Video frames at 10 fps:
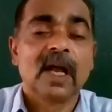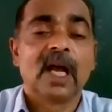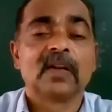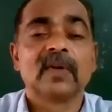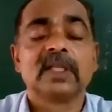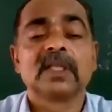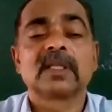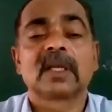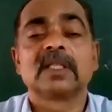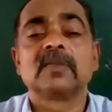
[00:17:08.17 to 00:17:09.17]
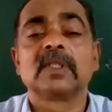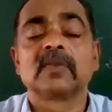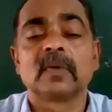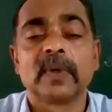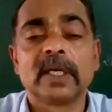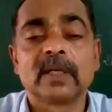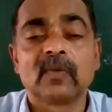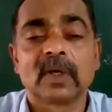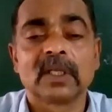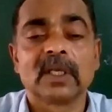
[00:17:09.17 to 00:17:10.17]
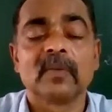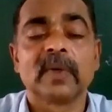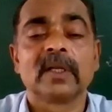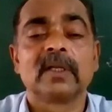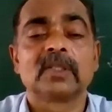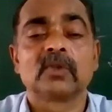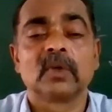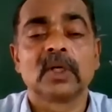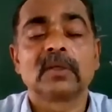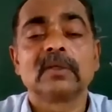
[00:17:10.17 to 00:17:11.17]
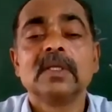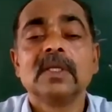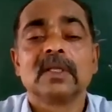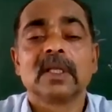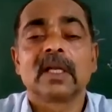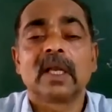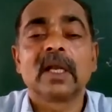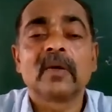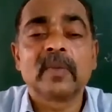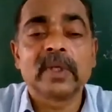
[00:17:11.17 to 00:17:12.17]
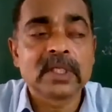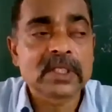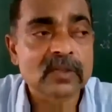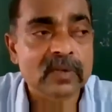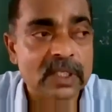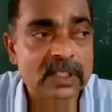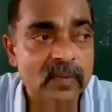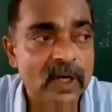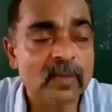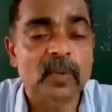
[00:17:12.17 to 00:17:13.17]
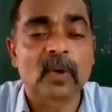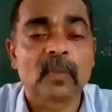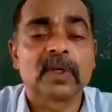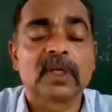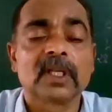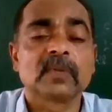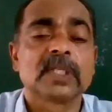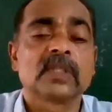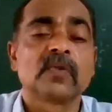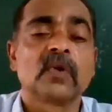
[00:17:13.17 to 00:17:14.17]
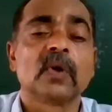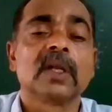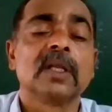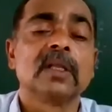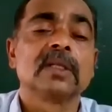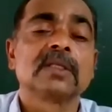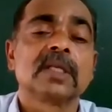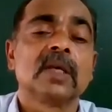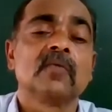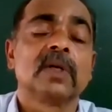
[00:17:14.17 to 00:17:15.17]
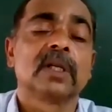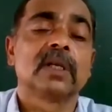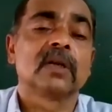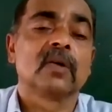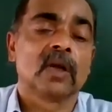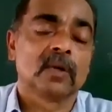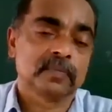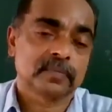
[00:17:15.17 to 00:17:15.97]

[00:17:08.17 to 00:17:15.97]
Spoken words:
And when these arrangements were made, one thing he made it sure that elements with the similar properties must fall in the same vertical column.